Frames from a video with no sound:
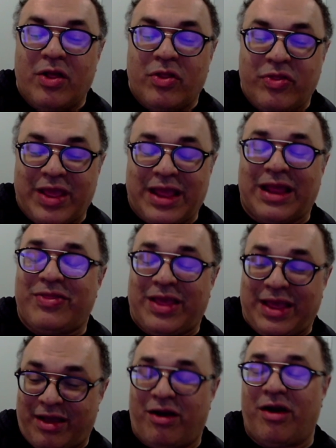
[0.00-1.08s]
for
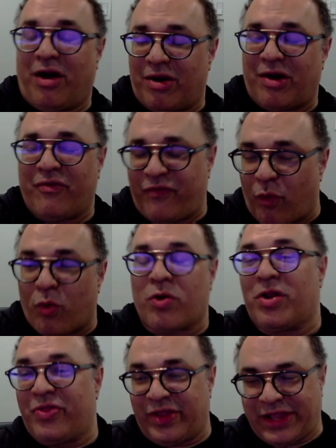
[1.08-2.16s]

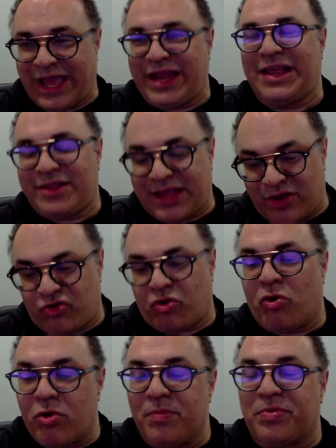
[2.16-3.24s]
the ladies in
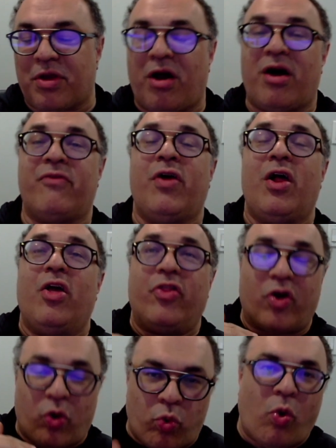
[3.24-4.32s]
terms of the
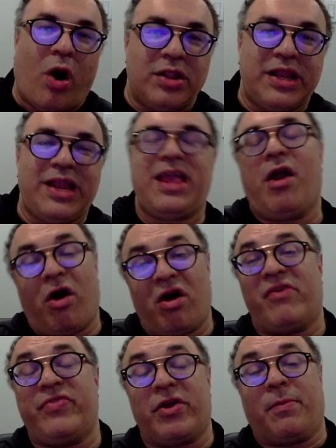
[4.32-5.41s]
quality
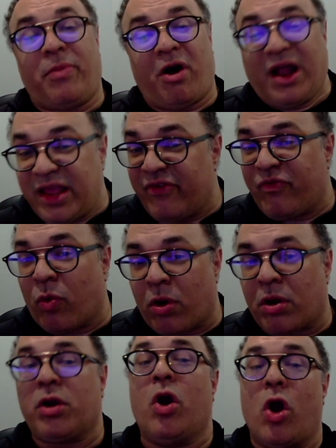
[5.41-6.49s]
of their body of
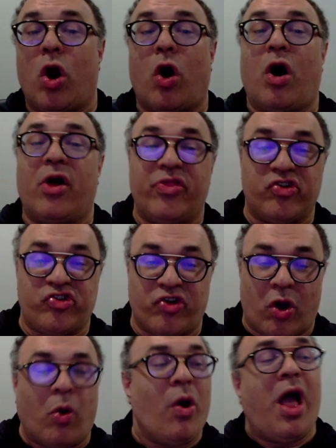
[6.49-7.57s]
work on the
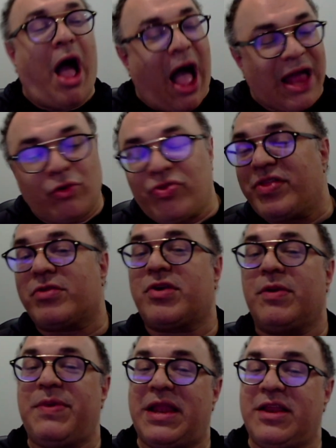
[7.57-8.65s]
show. I don't think there's going
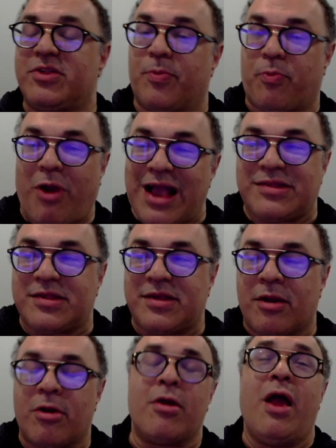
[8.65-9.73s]
to be any surprises
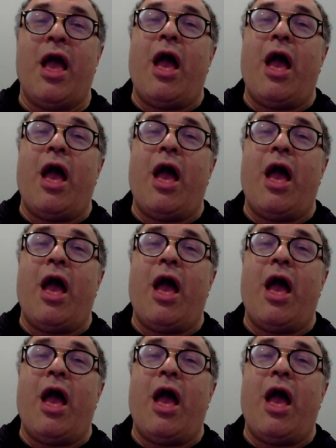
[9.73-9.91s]
here.